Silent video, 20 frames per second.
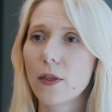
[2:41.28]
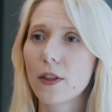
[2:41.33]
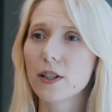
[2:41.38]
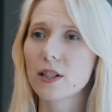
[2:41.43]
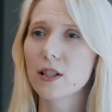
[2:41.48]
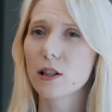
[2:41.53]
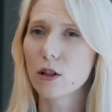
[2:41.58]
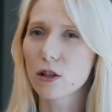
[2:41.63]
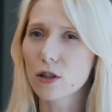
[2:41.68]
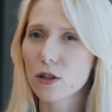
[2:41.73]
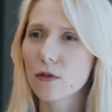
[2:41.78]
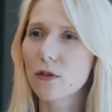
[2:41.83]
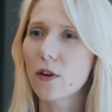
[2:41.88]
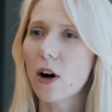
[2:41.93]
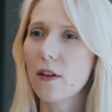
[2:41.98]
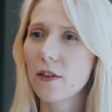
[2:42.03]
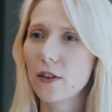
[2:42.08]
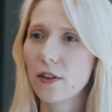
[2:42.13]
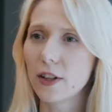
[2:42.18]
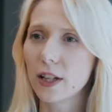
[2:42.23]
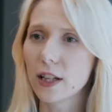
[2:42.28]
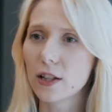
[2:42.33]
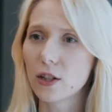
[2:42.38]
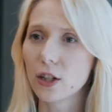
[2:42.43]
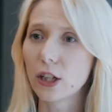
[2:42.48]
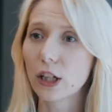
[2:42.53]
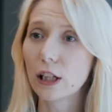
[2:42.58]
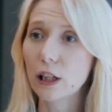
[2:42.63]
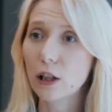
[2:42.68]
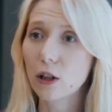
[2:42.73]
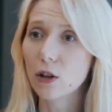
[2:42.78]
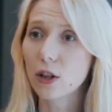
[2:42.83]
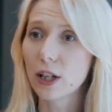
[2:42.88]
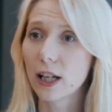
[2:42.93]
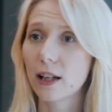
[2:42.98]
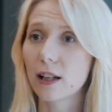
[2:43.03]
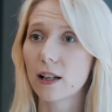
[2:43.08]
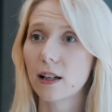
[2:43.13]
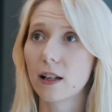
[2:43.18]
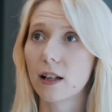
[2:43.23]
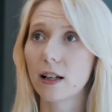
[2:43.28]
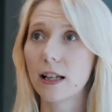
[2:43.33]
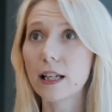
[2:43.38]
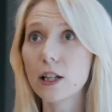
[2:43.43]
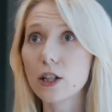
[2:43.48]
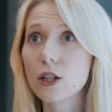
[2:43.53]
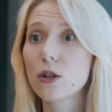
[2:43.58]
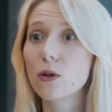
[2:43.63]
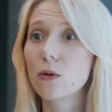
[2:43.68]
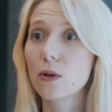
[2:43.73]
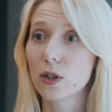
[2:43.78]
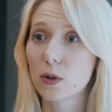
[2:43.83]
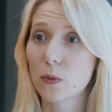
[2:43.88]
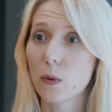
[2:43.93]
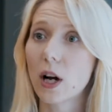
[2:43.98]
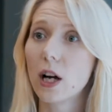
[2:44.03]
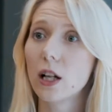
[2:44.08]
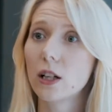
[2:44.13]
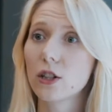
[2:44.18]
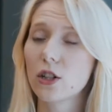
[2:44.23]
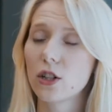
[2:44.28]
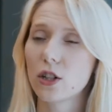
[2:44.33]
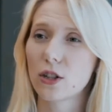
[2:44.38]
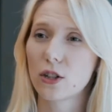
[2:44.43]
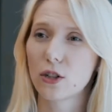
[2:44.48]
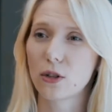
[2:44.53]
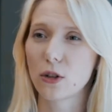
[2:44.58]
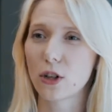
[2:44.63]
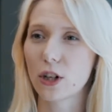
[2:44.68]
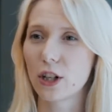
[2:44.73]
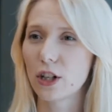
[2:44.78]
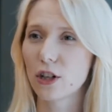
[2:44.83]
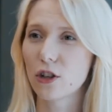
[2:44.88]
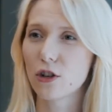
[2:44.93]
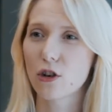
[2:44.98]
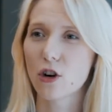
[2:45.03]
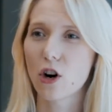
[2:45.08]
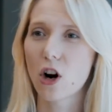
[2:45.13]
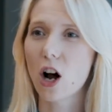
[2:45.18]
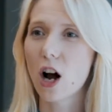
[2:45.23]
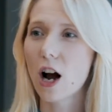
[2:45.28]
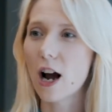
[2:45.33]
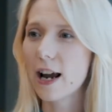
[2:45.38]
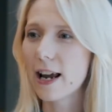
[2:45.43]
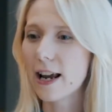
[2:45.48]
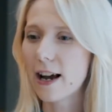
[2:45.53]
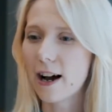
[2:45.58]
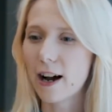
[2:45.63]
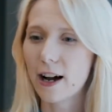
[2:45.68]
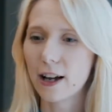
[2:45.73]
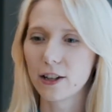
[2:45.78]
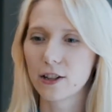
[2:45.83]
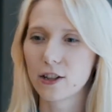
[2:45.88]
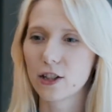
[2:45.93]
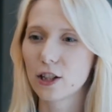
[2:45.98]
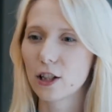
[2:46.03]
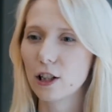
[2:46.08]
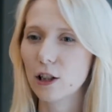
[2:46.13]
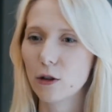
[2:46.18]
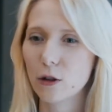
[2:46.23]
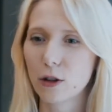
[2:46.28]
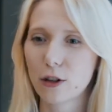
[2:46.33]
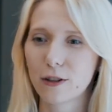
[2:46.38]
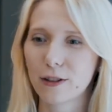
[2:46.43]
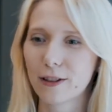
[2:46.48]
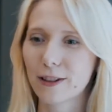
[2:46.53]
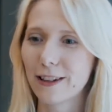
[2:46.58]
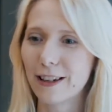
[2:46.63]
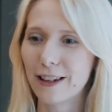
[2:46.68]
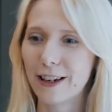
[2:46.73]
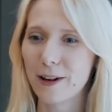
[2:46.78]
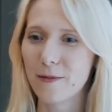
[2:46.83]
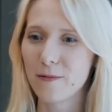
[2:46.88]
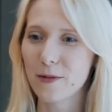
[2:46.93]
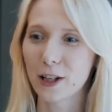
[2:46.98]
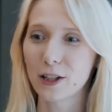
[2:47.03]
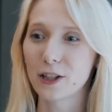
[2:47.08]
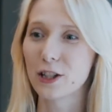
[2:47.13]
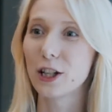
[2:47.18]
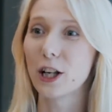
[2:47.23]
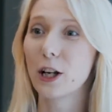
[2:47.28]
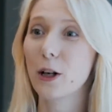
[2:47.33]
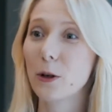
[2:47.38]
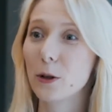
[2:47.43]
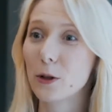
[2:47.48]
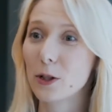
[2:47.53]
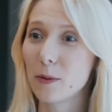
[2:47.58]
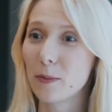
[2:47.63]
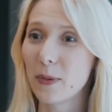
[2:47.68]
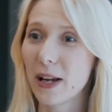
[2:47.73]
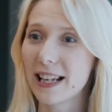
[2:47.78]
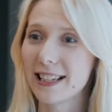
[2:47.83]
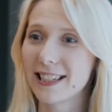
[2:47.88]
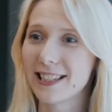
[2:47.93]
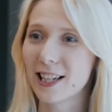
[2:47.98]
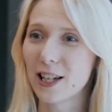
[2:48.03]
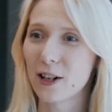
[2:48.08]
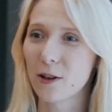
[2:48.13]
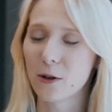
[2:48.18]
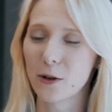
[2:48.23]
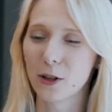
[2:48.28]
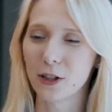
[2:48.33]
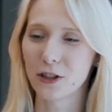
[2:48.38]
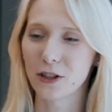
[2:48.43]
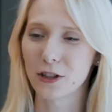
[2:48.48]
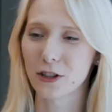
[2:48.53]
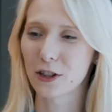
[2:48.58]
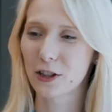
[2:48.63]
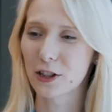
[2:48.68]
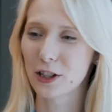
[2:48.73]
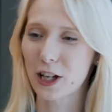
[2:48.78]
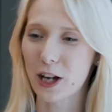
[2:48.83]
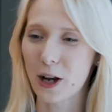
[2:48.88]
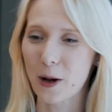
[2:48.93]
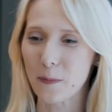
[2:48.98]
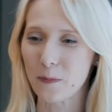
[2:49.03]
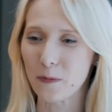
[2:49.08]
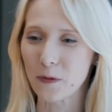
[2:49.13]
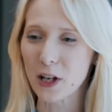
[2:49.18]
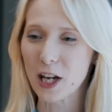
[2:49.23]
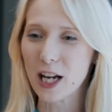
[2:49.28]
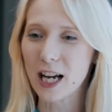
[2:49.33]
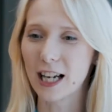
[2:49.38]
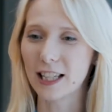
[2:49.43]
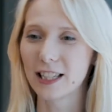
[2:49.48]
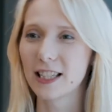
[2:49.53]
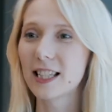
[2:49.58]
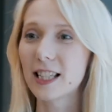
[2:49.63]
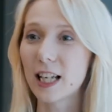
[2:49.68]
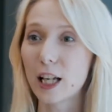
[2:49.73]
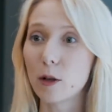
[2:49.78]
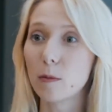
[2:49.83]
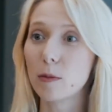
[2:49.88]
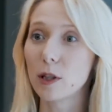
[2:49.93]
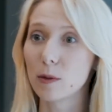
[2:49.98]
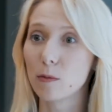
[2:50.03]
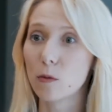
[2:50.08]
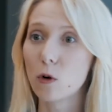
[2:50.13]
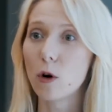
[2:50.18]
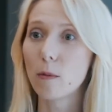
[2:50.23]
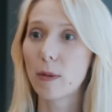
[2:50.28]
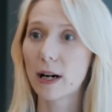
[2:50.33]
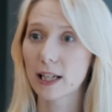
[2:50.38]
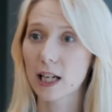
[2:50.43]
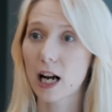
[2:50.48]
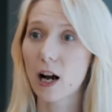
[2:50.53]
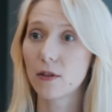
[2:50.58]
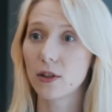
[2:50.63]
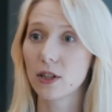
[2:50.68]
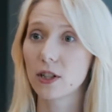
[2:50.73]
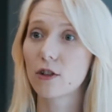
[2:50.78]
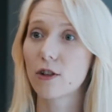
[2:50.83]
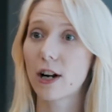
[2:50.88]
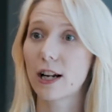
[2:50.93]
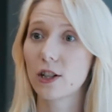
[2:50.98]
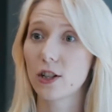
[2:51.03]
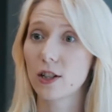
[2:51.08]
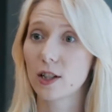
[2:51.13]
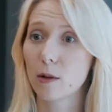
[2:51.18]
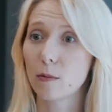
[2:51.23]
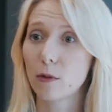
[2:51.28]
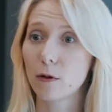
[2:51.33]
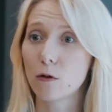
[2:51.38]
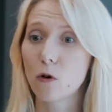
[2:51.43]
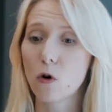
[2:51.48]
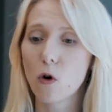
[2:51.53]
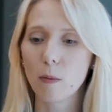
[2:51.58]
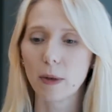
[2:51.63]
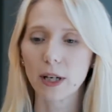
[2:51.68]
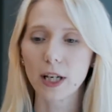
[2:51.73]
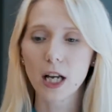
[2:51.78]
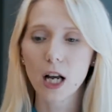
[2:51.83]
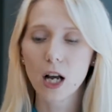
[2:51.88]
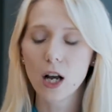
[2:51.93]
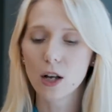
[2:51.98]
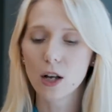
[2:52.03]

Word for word: There's lots of other things you can look uh, into as well, just to kind of try and look um, under the hood a bit, you know, and just um, understand a bit more about how these strategies are performing.